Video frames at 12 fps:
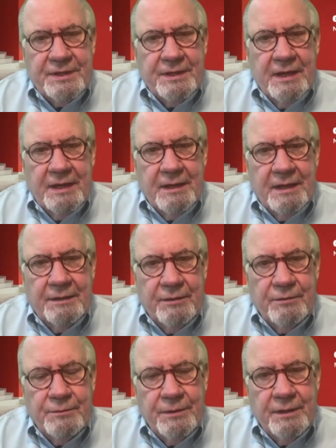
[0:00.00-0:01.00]
I
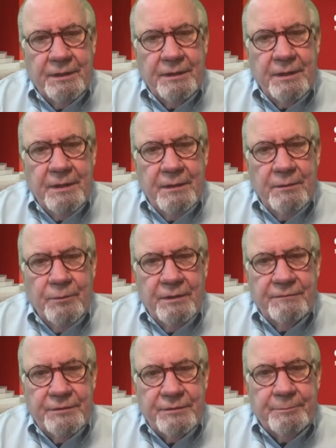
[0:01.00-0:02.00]
know one
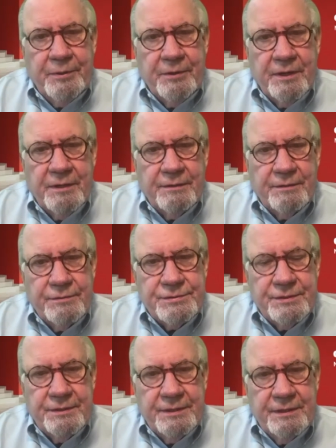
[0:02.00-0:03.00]
of your
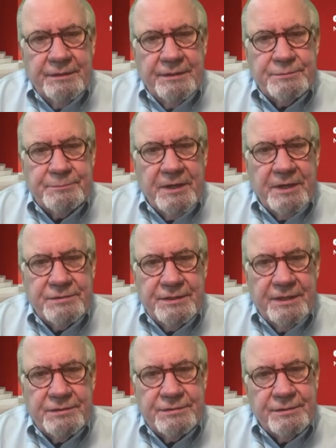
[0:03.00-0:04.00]
partners in this
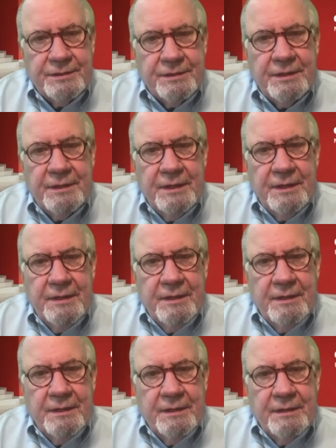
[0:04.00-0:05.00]
process, in
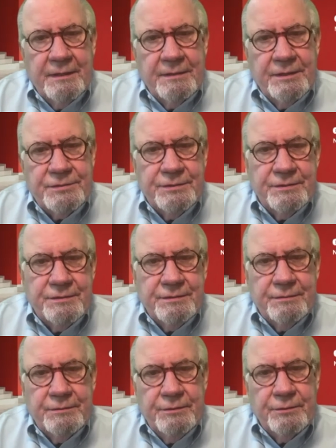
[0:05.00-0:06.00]
addition
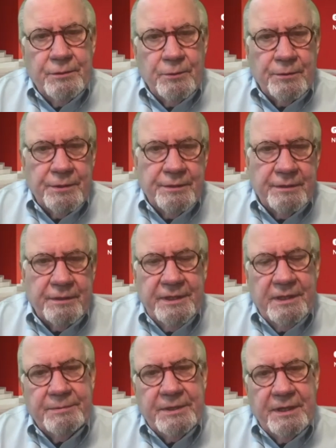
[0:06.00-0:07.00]
to UCOR, your
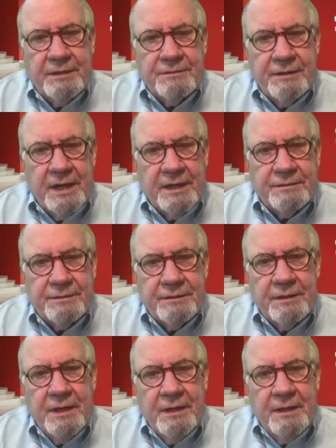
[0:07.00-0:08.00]
cleanup contractor,